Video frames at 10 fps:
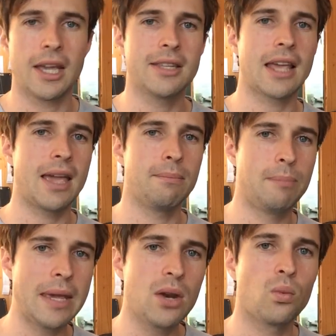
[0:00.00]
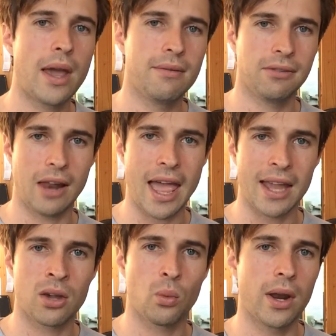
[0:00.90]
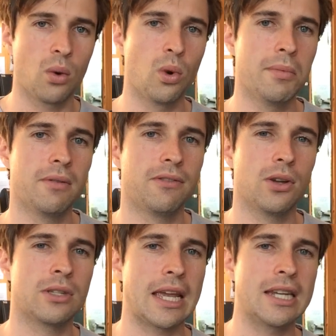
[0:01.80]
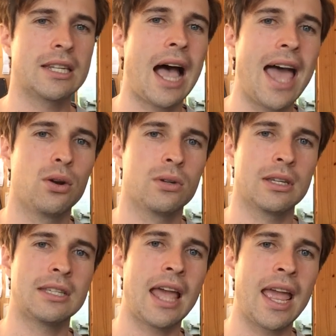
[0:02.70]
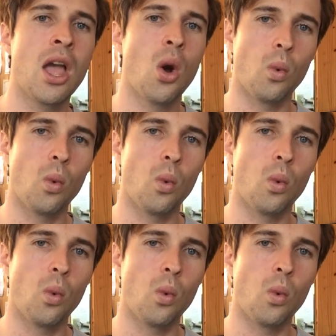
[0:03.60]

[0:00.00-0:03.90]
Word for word: It's a big red flag when a woman feels entitled to say